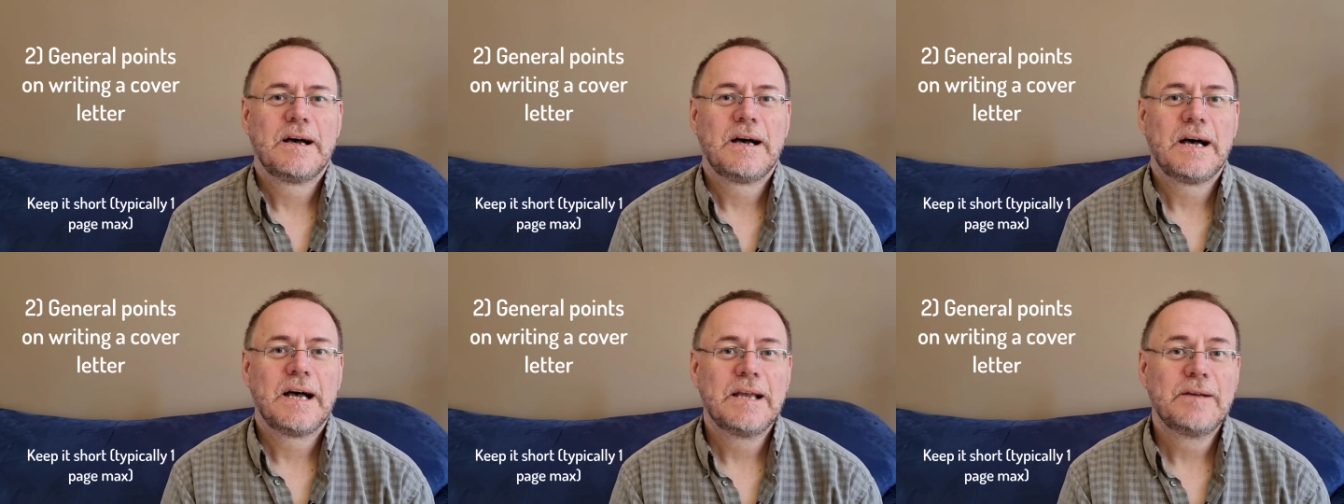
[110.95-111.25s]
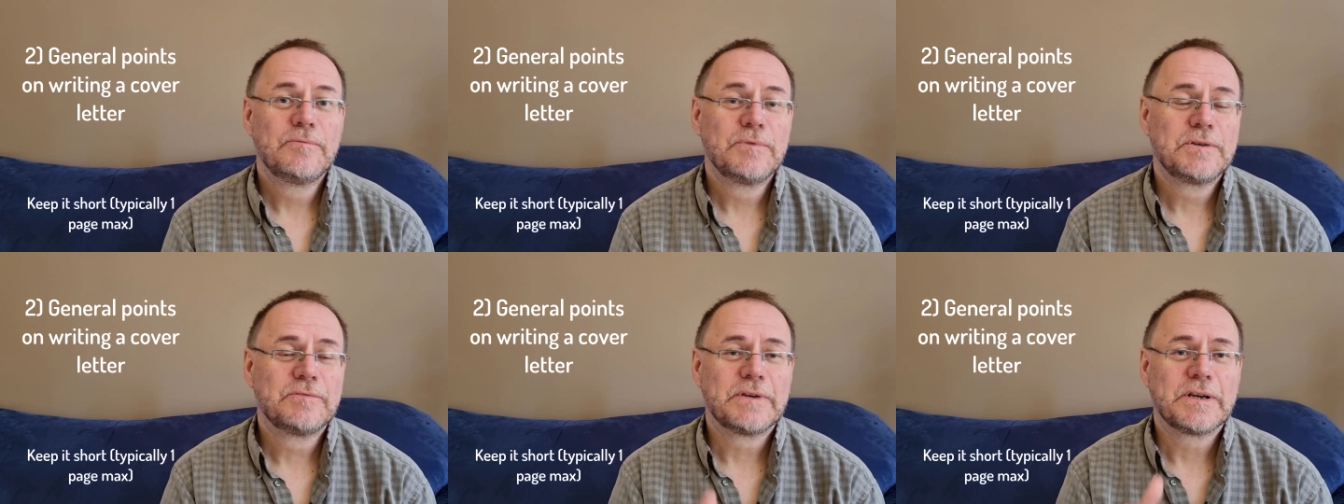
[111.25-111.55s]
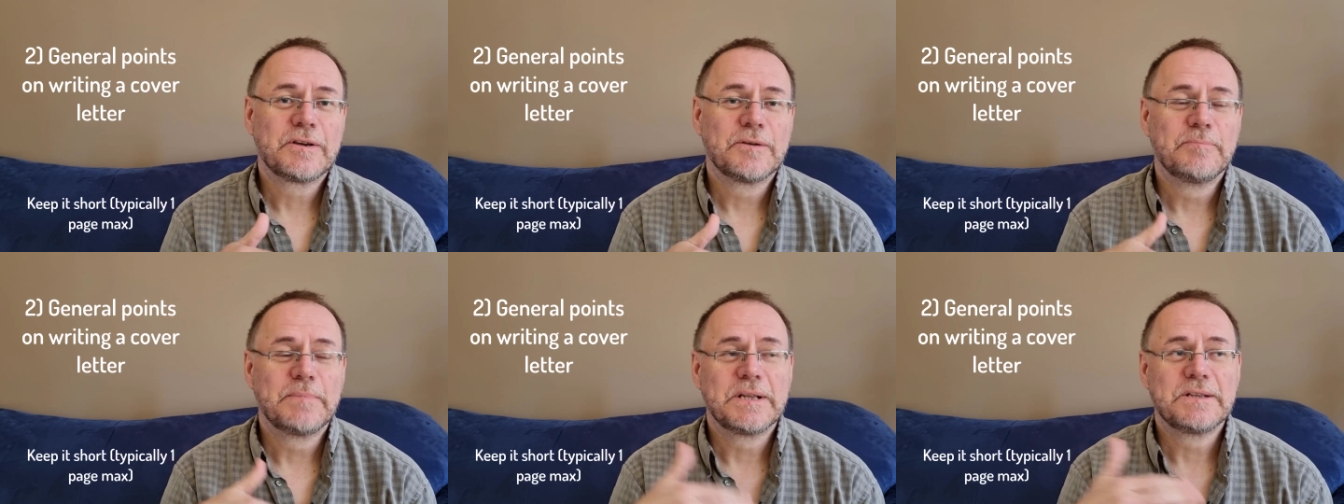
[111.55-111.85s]
I would
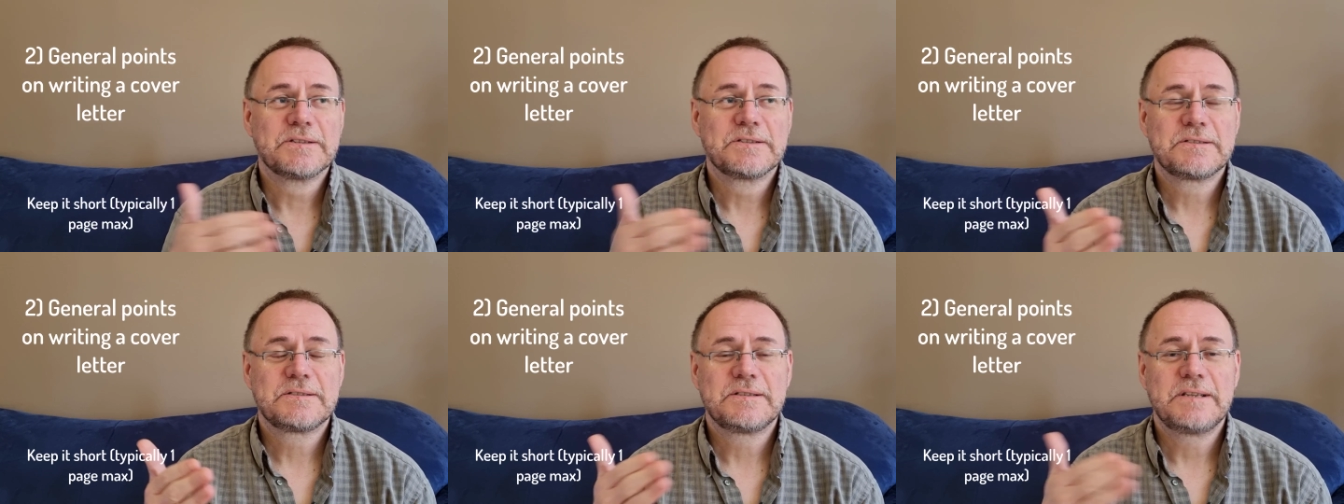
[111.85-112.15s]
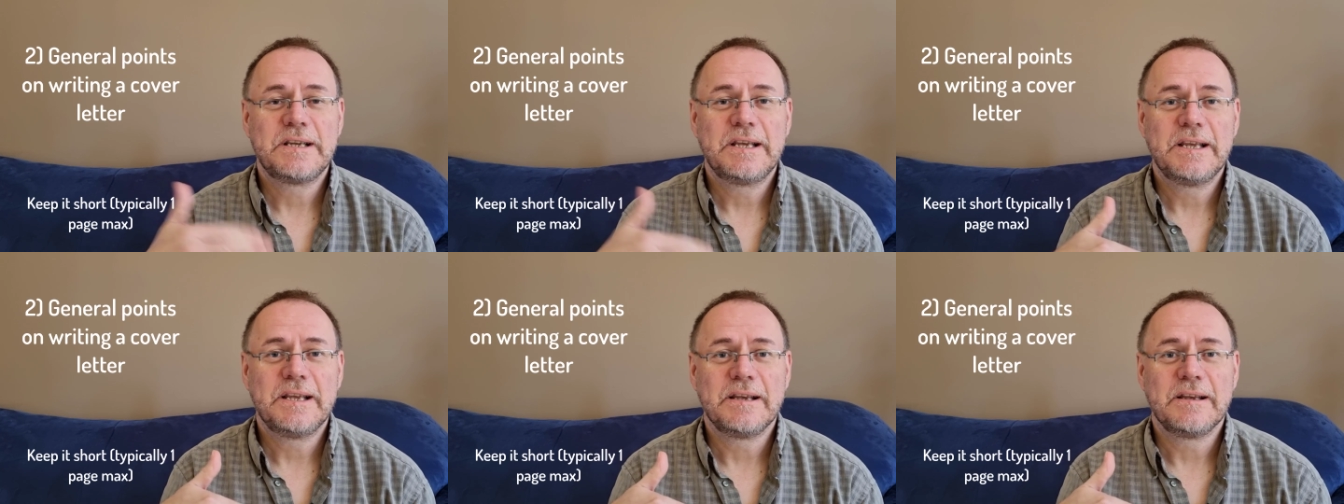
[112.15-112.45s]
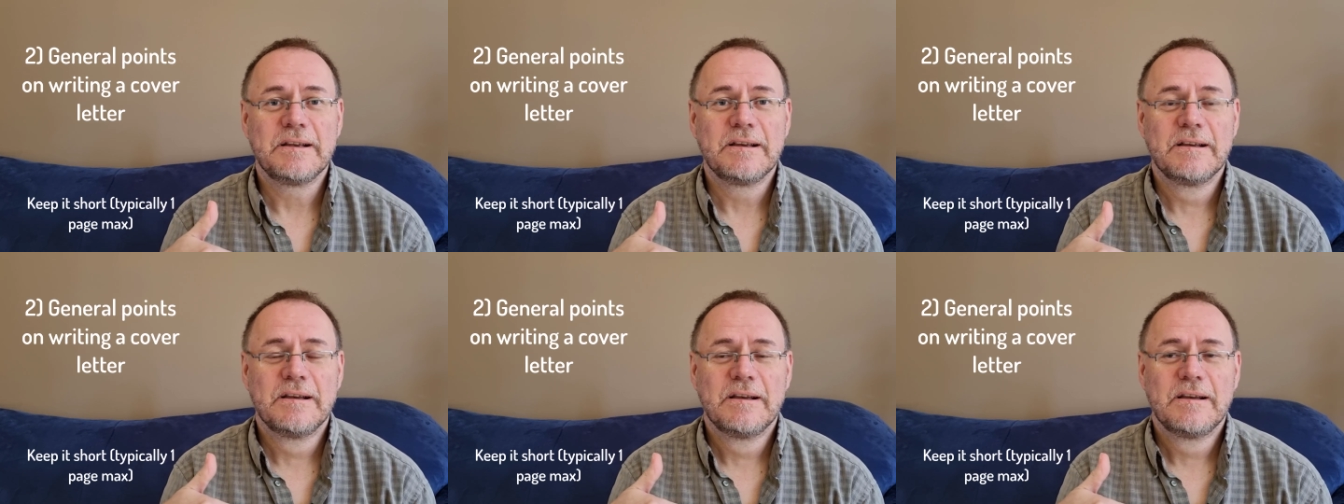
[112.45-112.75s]
recommend
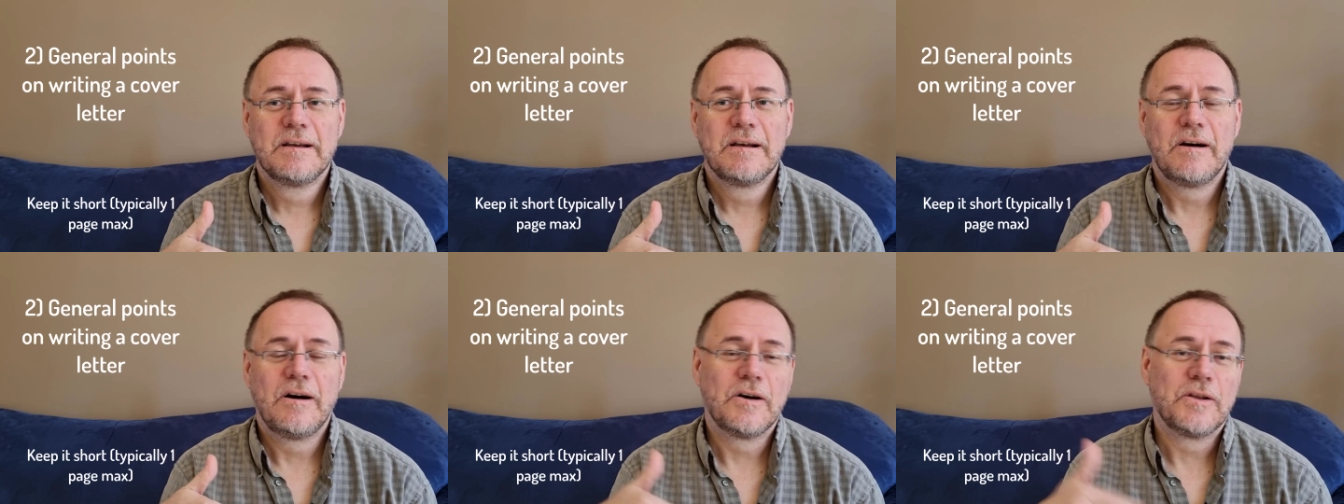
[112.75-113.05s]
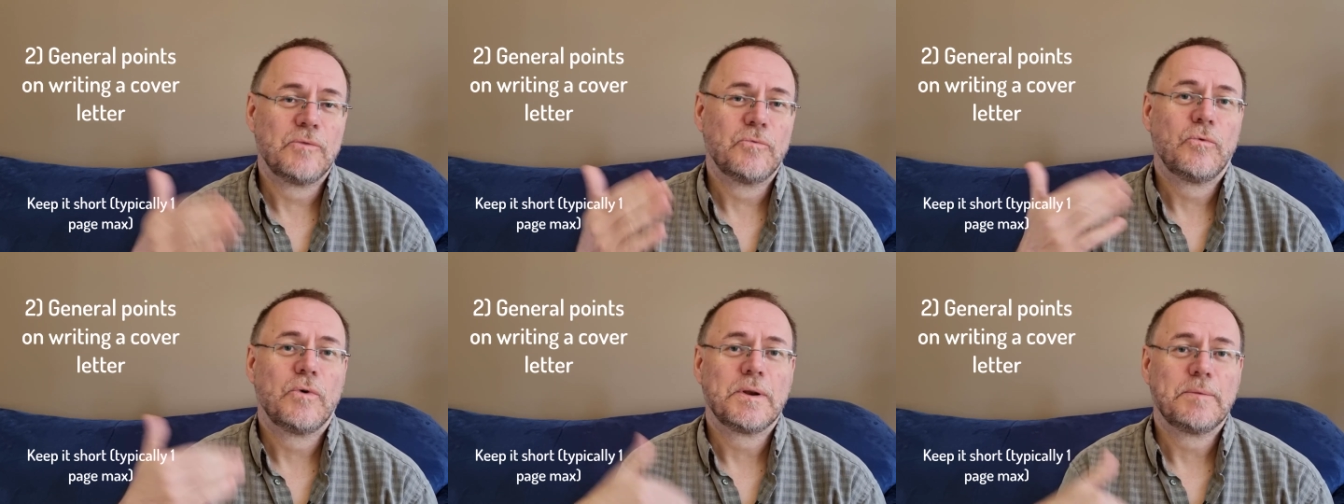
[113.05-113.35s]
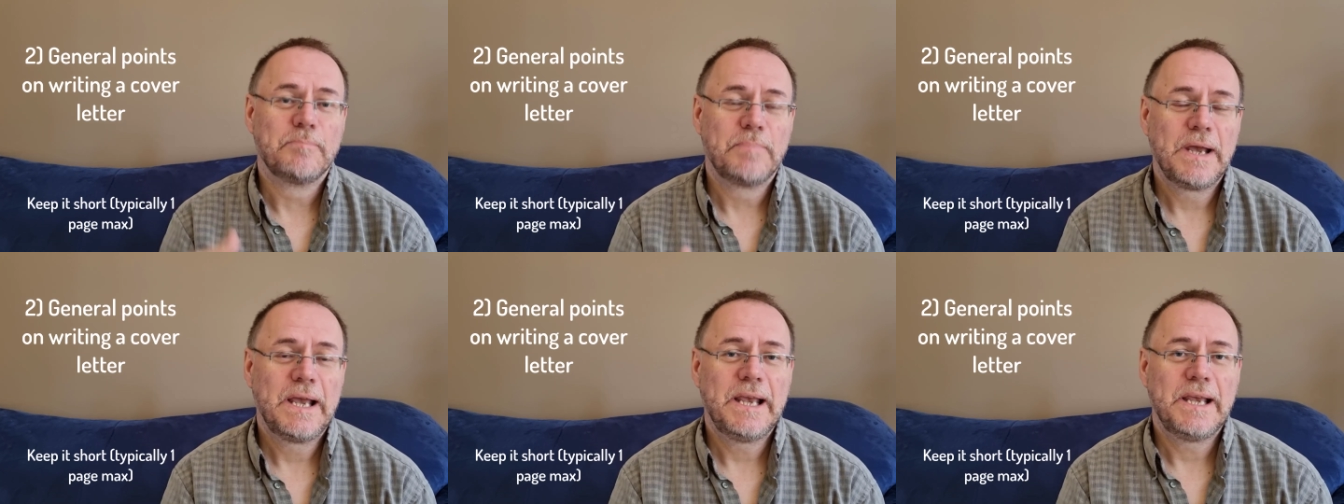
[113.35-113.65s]
staying on
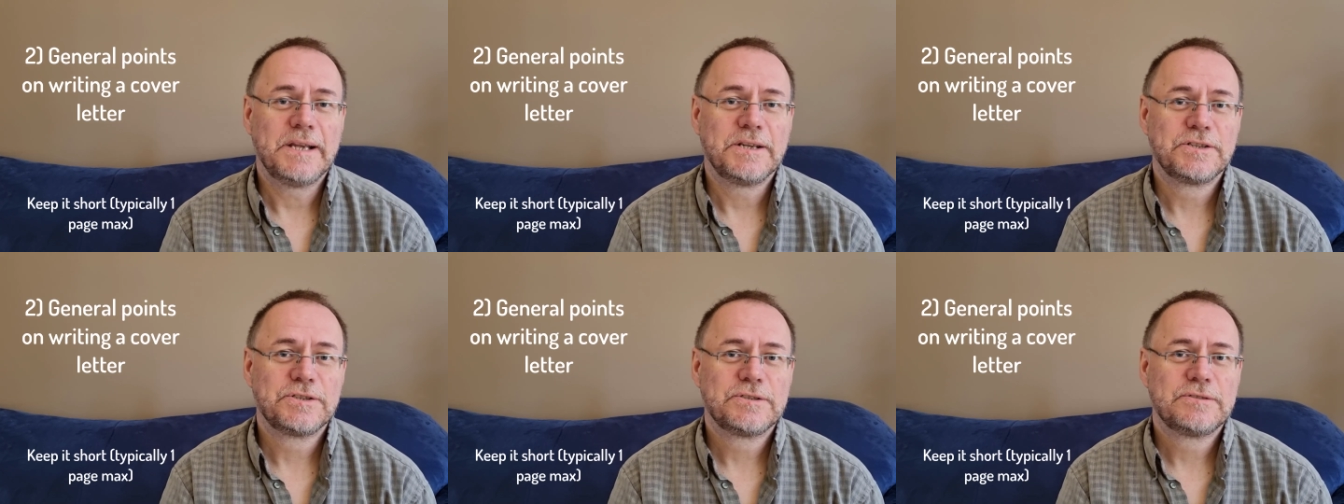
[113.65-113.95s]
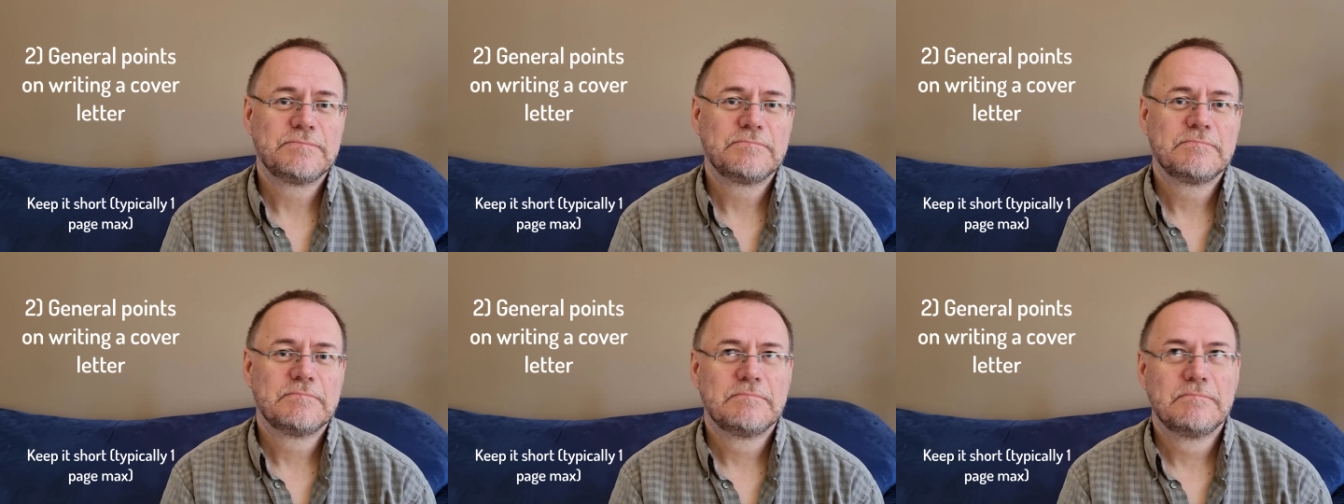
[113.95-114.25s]
one page,